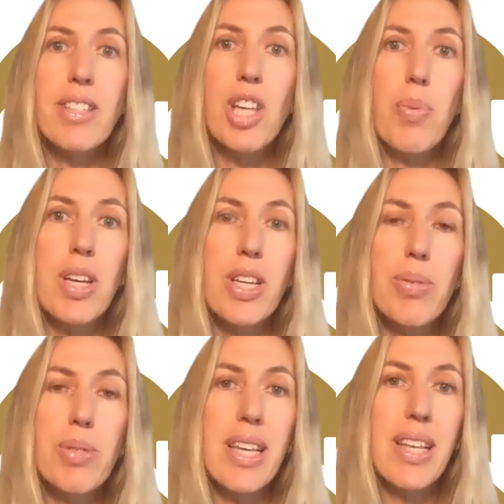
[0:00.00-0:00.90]
So we're
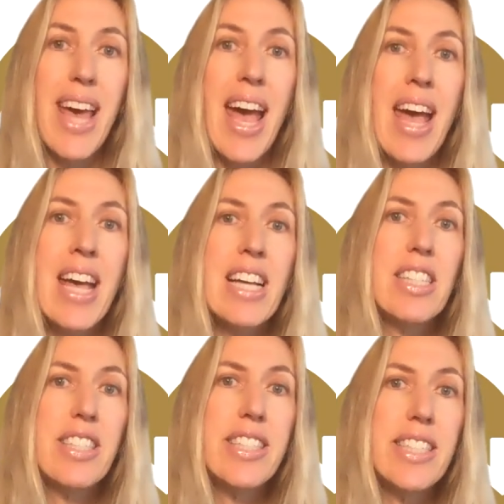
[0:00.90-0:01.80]
using their
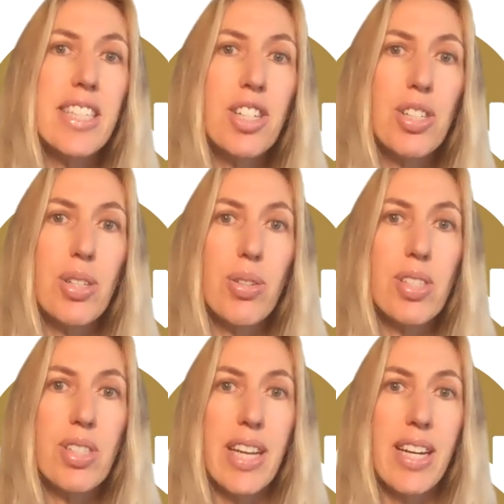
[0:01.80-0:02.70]
digital
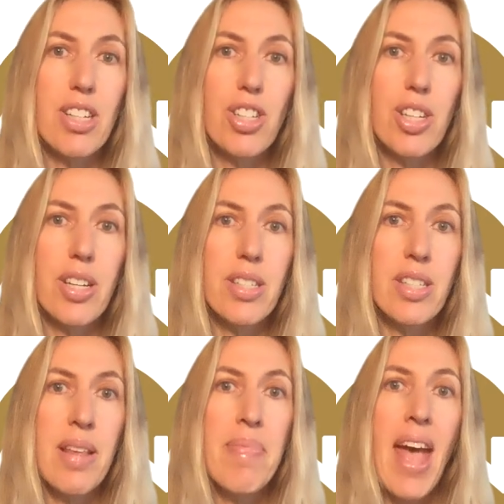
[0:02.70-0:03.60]
signatures,